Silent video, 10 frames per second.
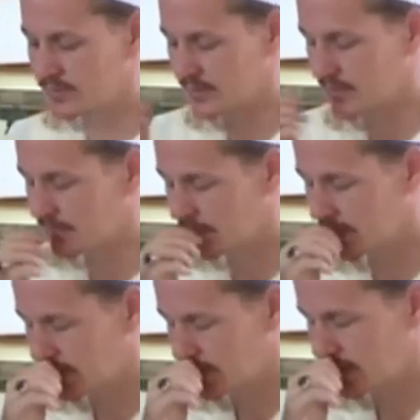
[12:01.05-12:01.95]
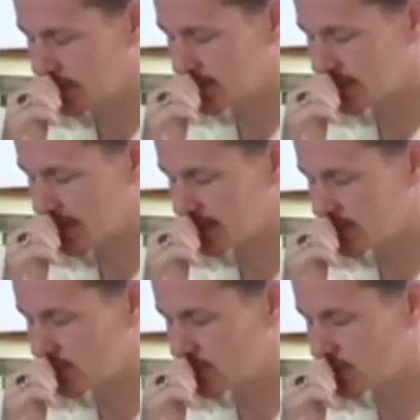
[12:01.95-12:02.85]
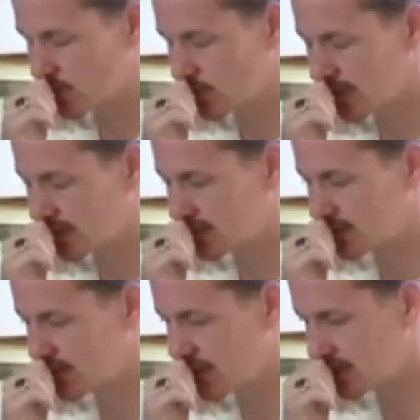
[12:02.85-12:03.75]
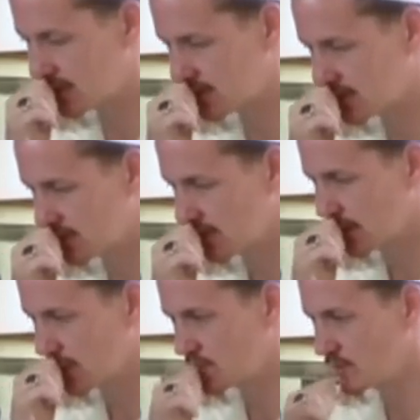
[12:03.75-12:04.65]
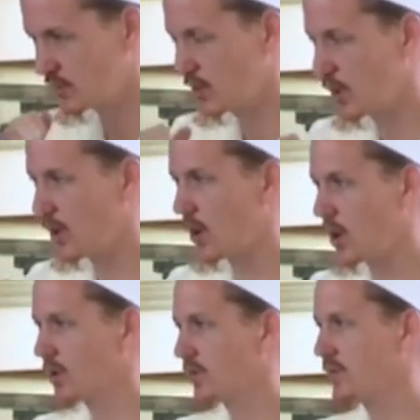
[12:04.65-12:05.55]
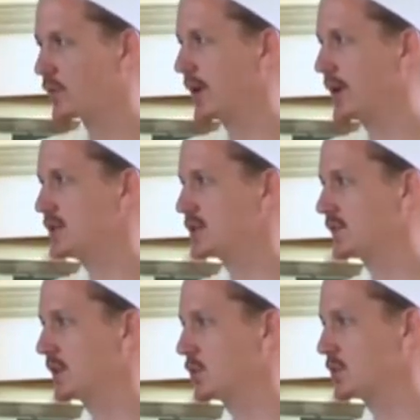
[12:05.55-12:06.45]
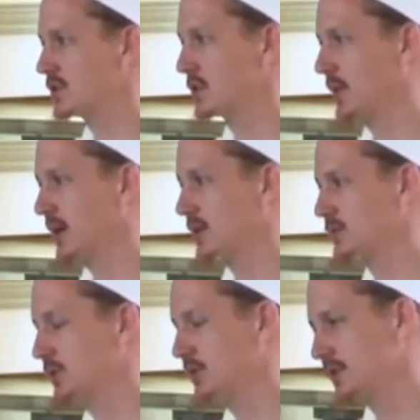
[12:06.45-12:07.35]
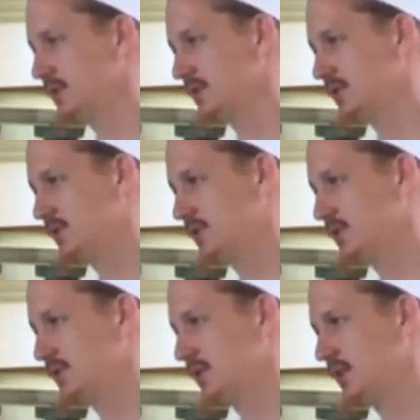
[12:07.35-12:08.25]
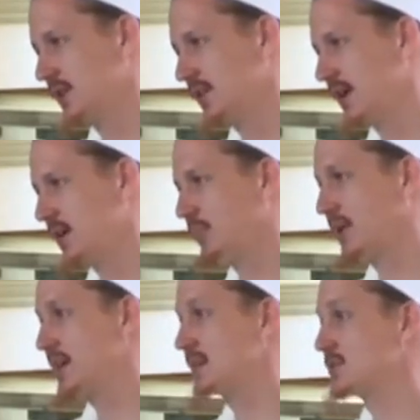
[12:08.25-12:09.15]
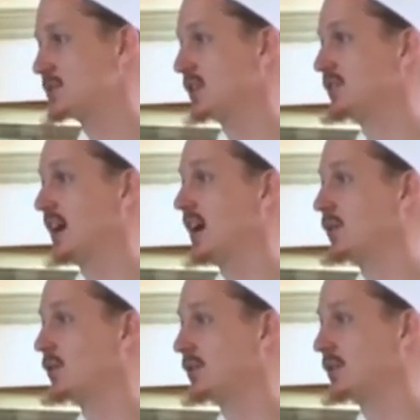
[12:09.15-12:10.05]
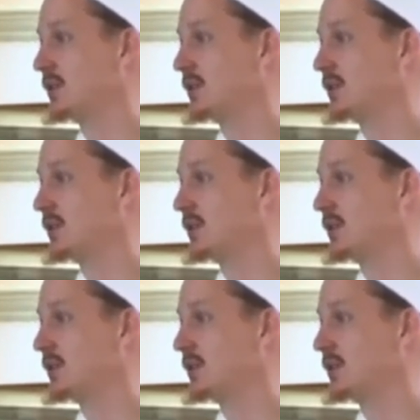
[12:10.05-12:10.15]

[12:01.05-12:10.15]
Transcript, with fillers: term, is that to what extent do all of the range of linguistic possibilities that play themselves out.